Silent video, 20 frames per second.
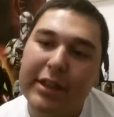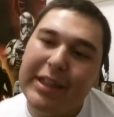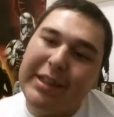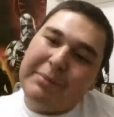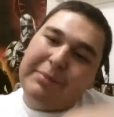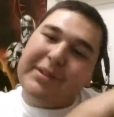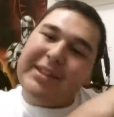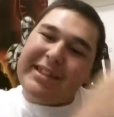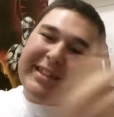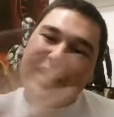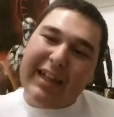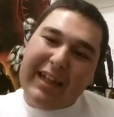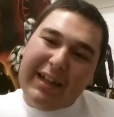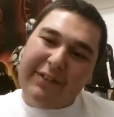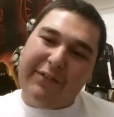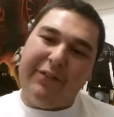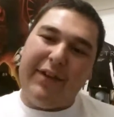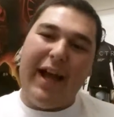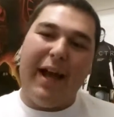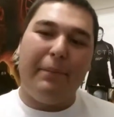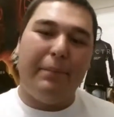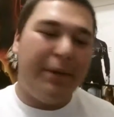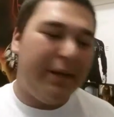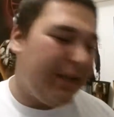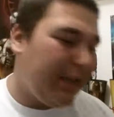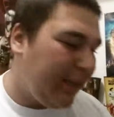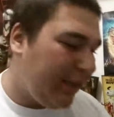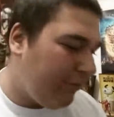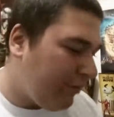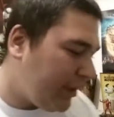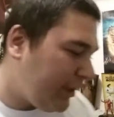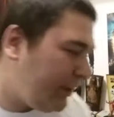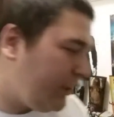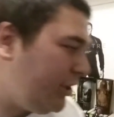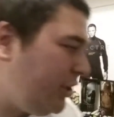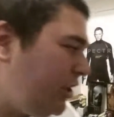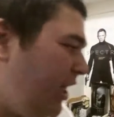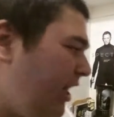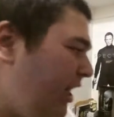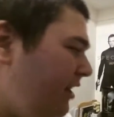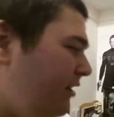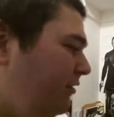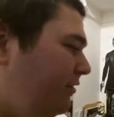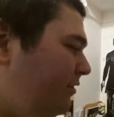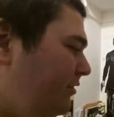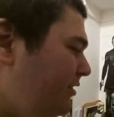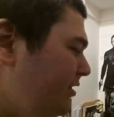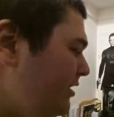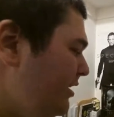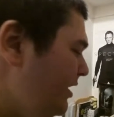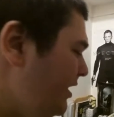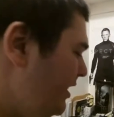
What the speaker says: some stuff happening with the channel